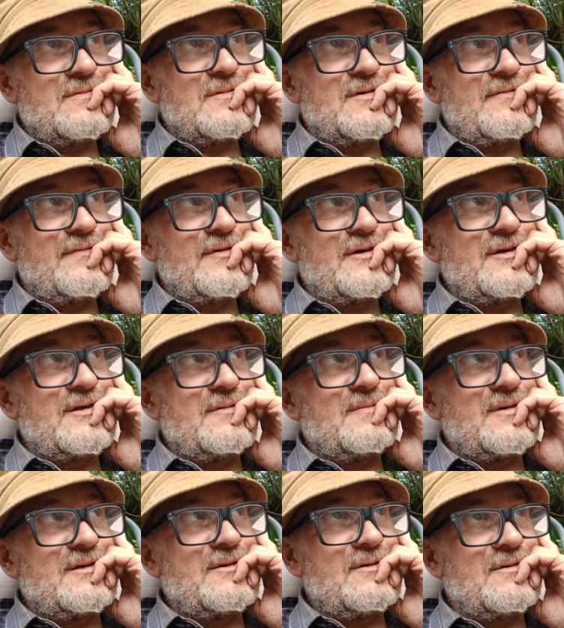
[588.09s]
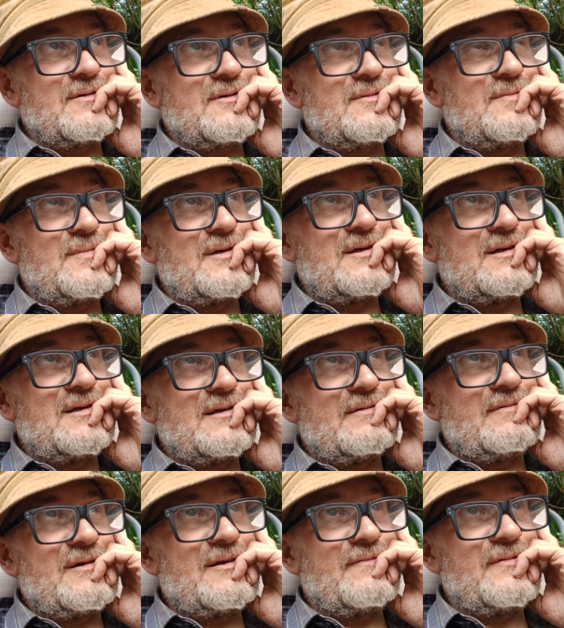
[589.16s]
are finding me not completely
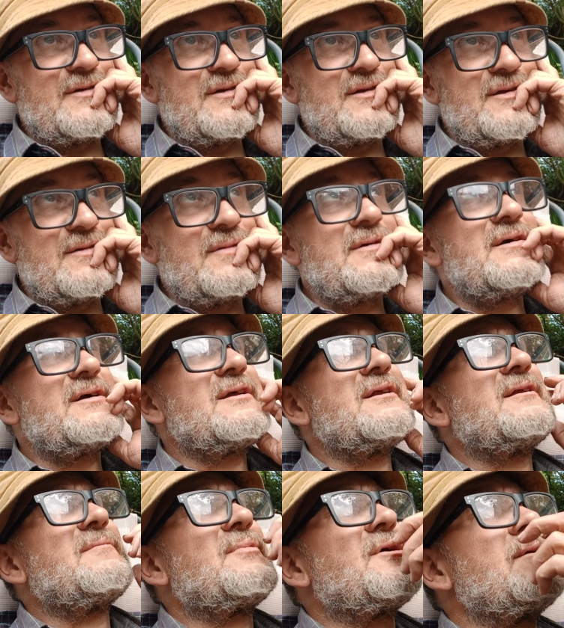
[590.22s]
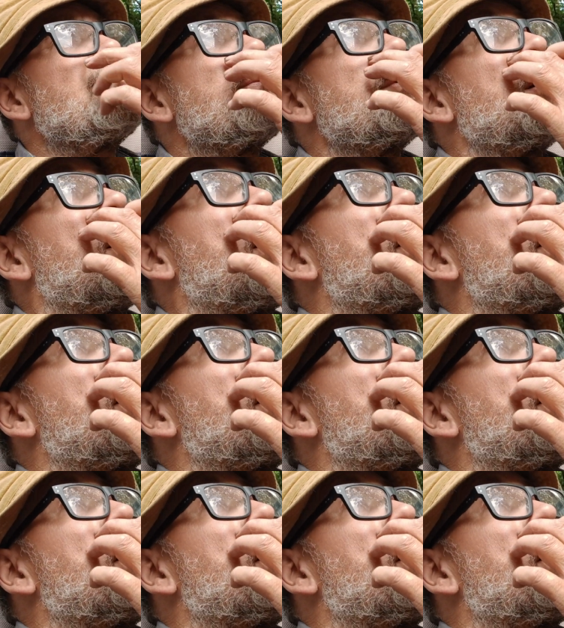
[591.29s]
irrelevant and inappropriate,